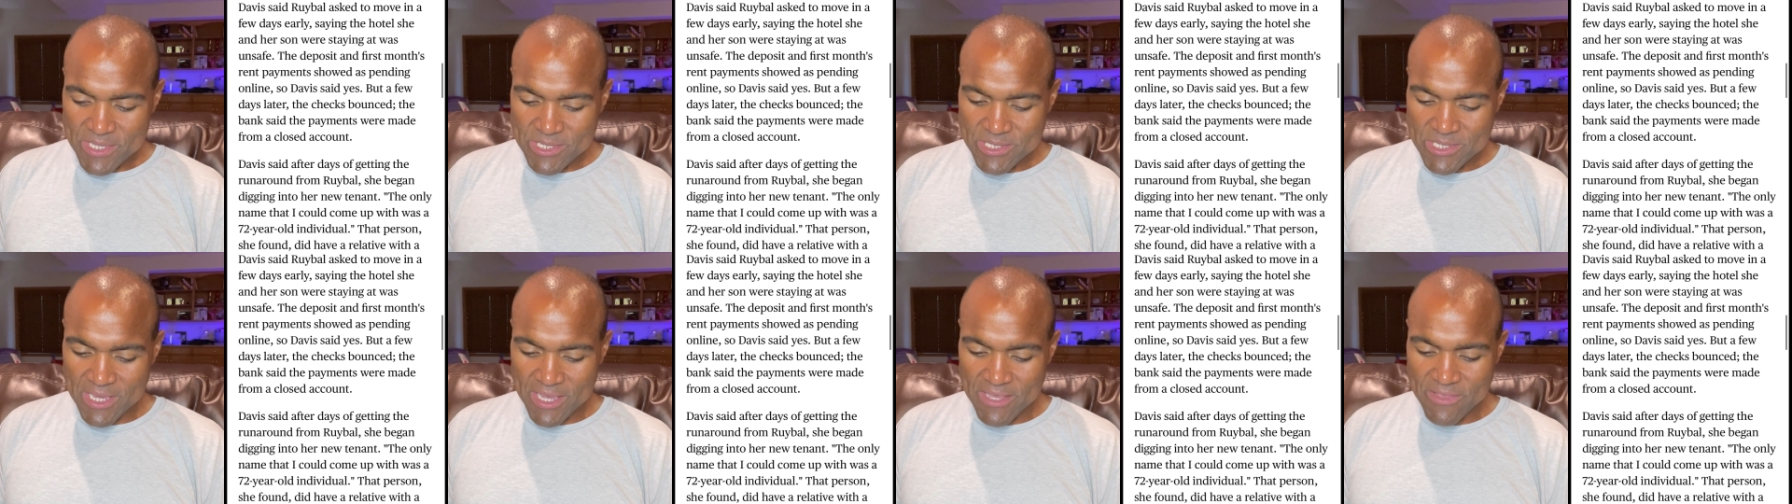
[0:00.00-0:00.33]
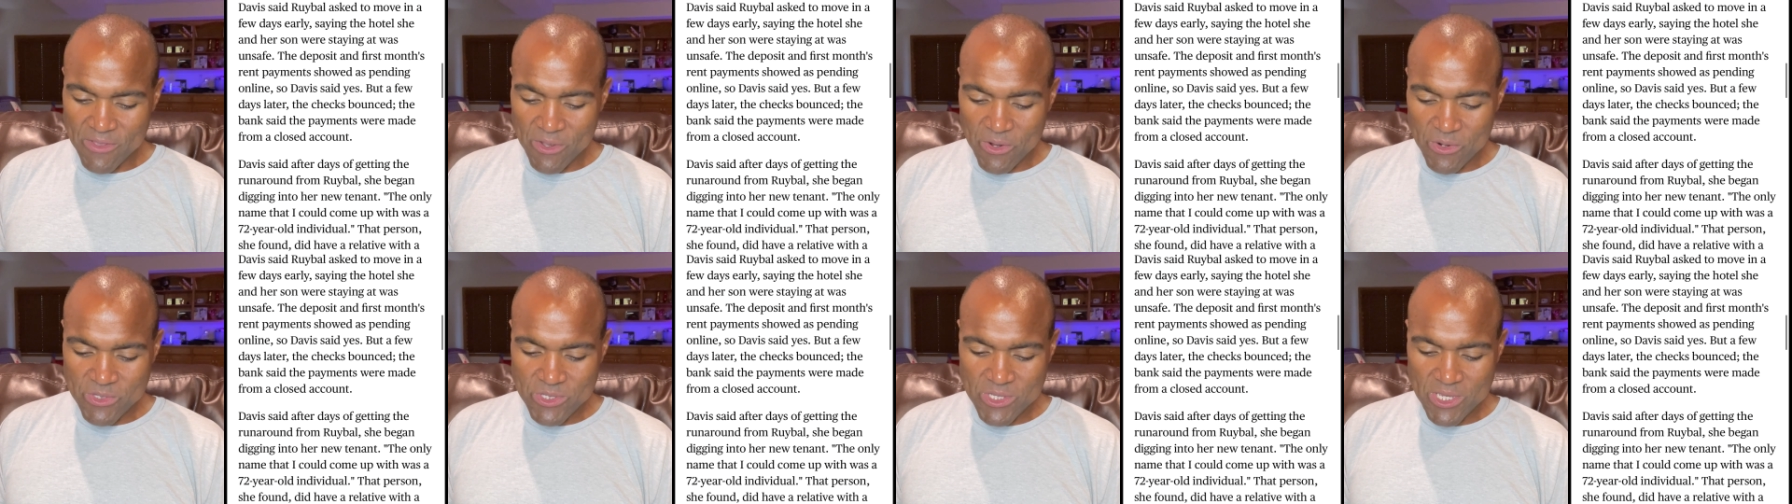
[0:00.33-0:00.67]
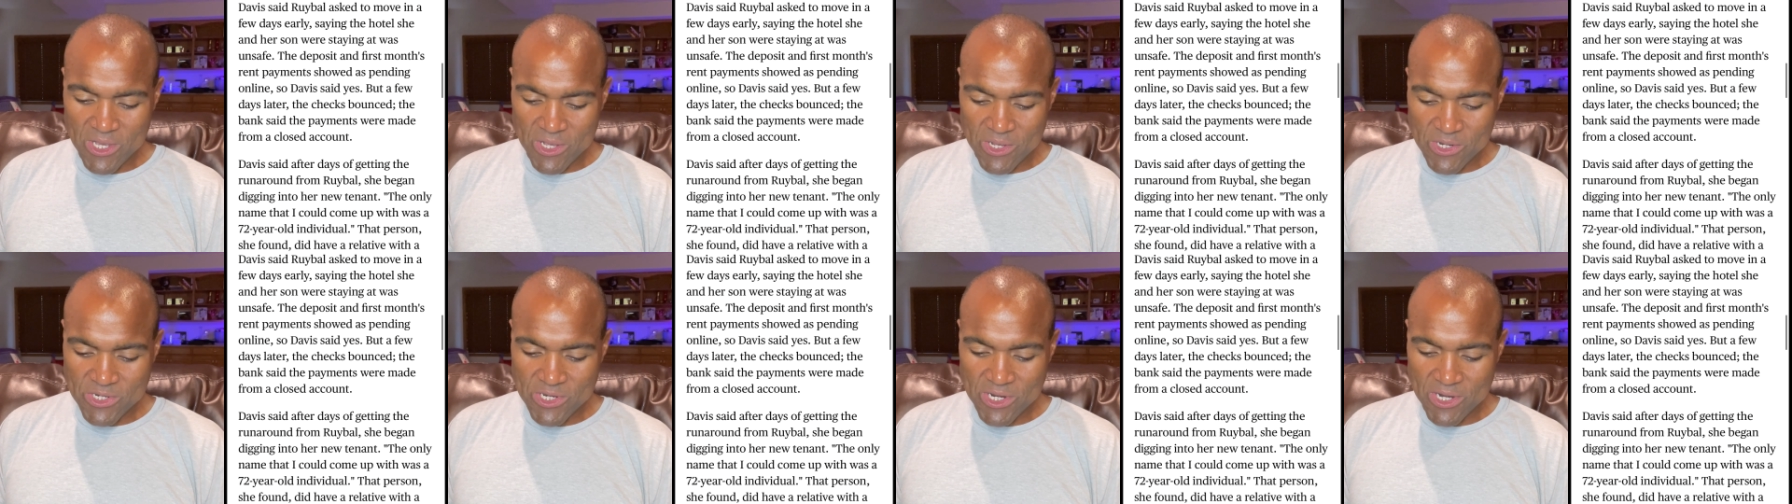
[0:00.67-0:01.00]
saying the
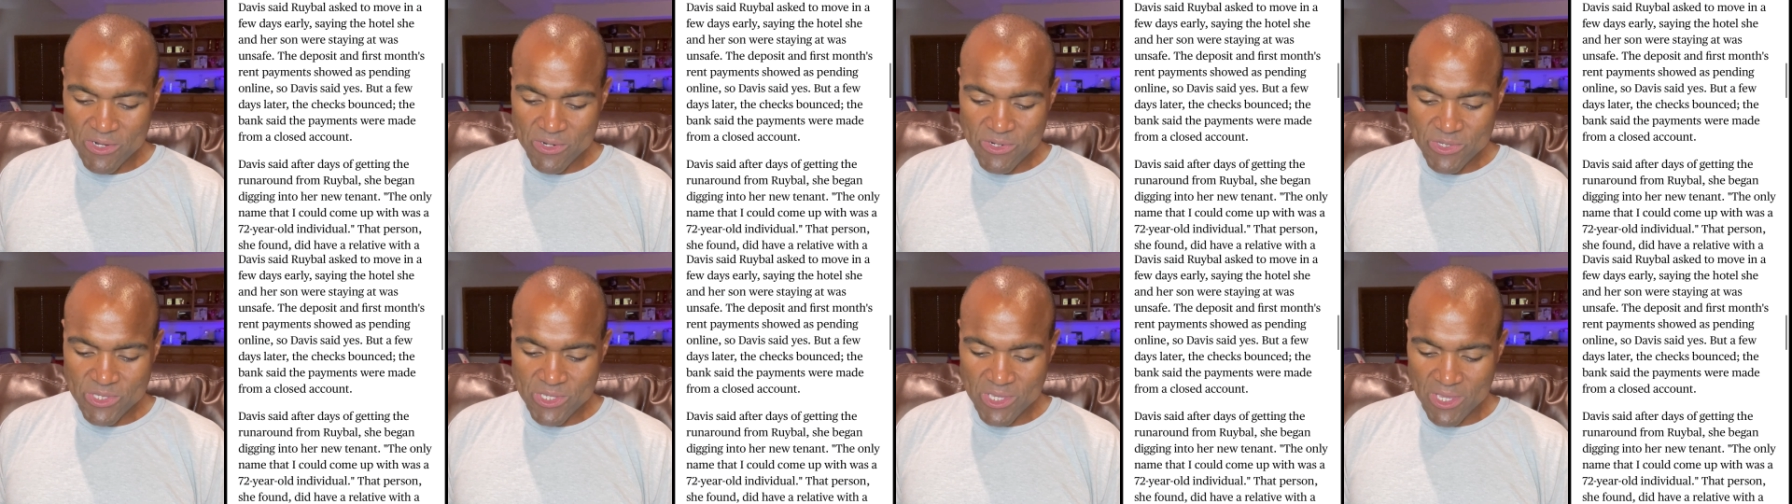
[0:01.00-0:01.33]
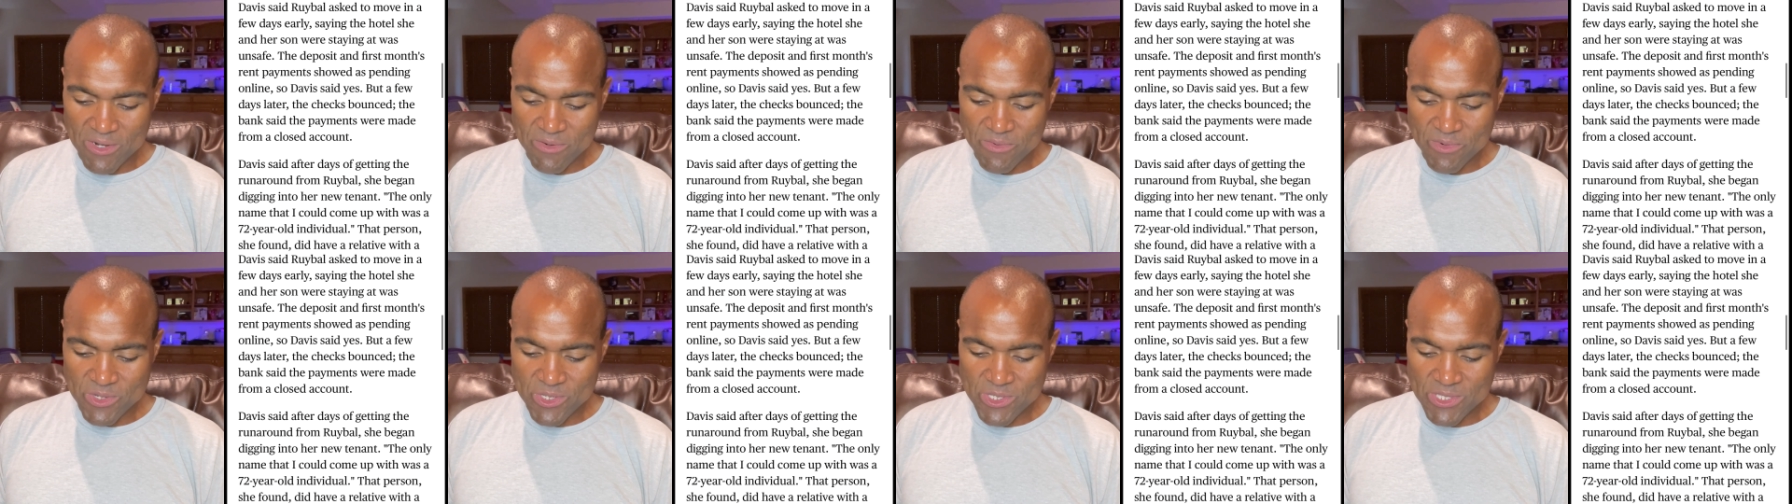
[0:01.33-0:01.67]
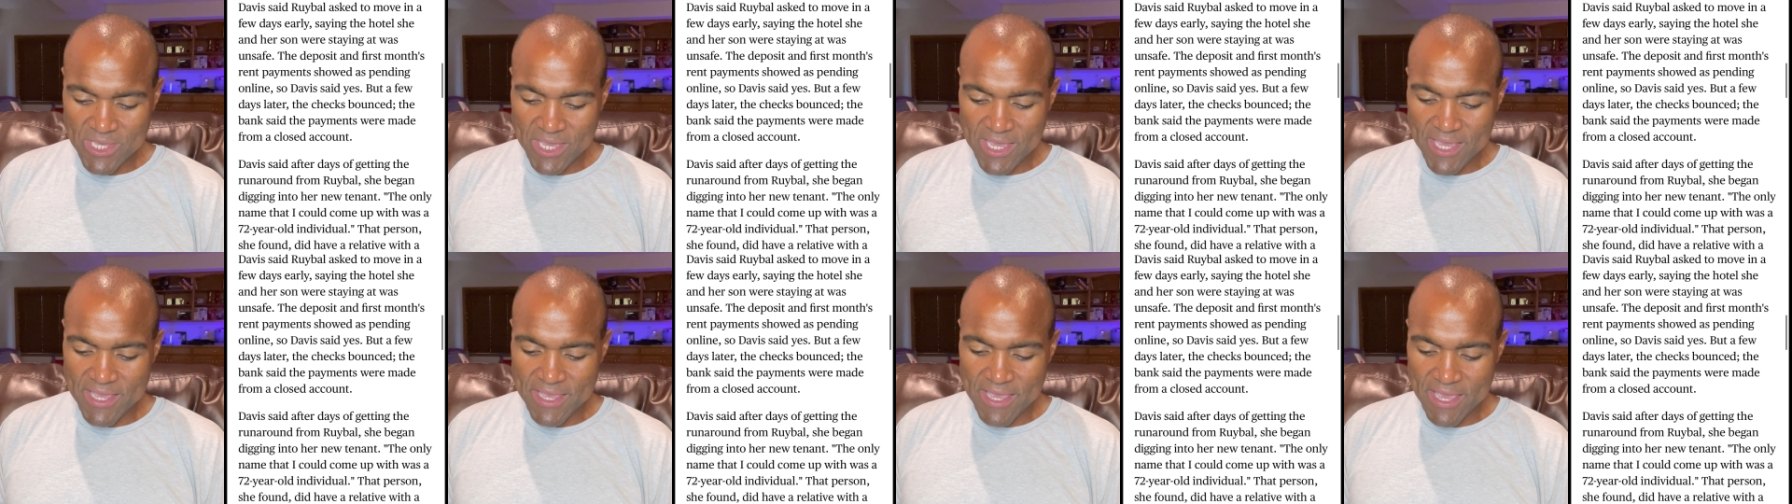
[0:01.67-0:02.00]
hotel she and her son were
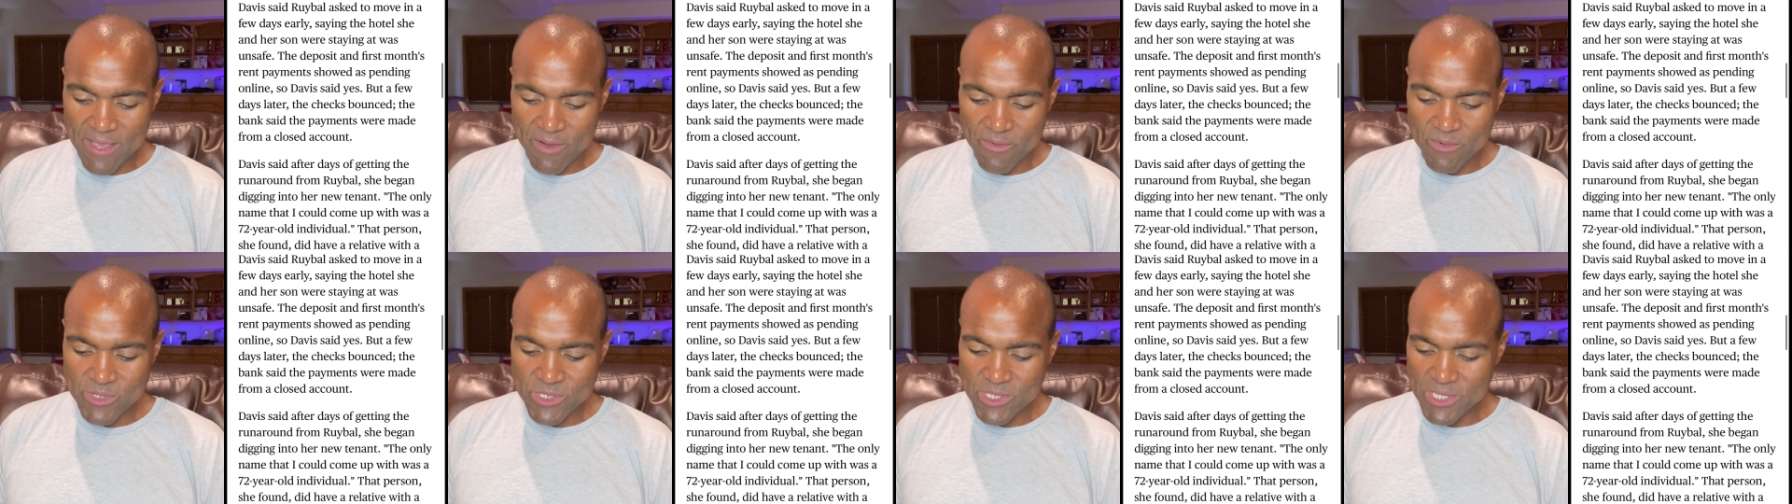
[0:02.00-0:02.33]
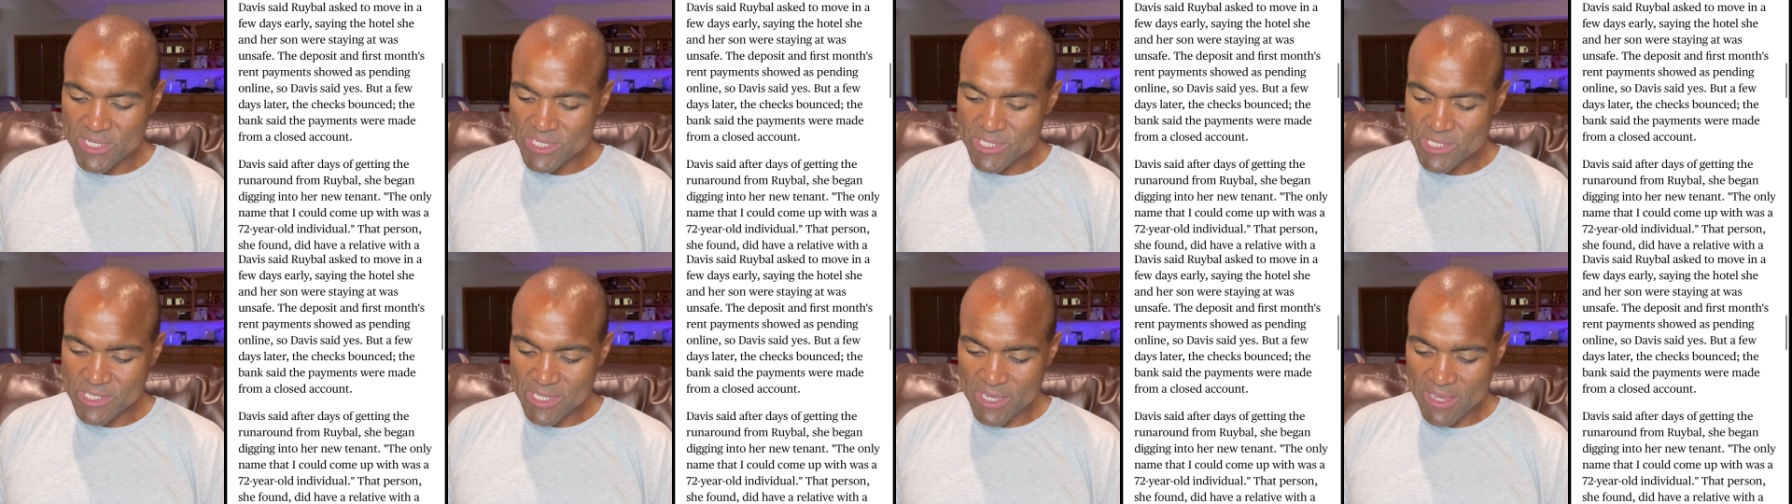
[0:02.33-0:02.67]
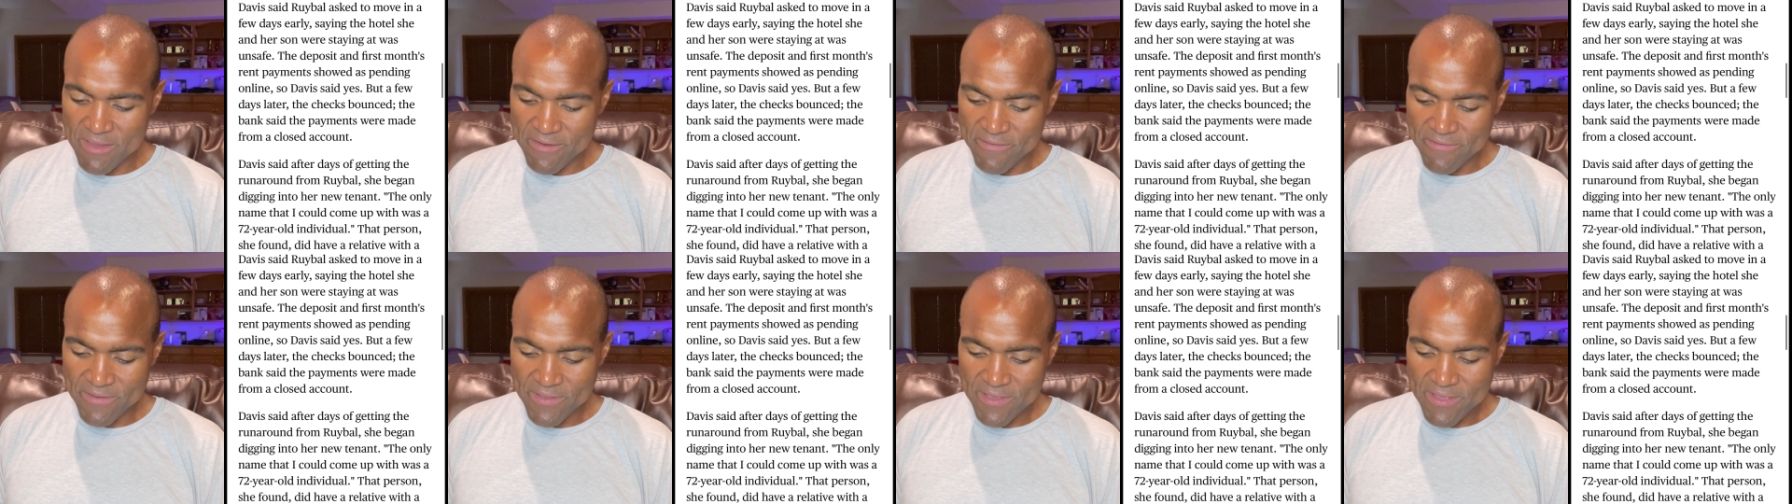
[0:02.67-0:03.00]
staying at was
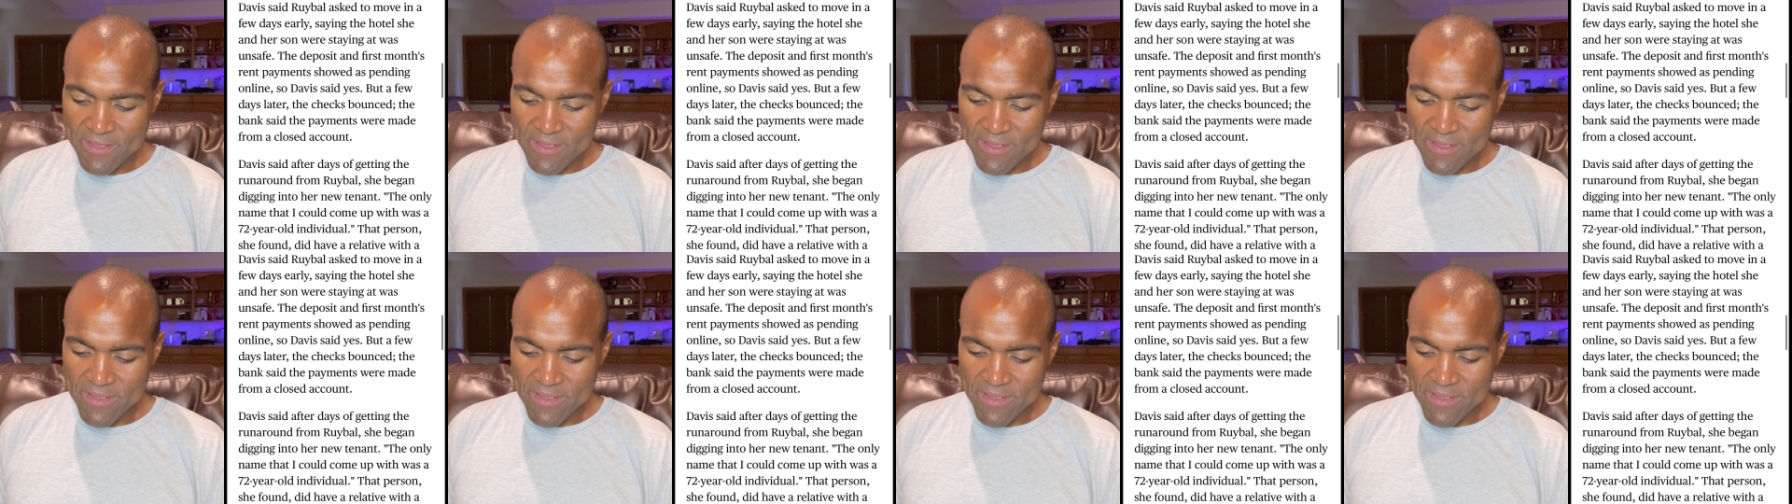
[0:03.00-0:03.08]
unsafe.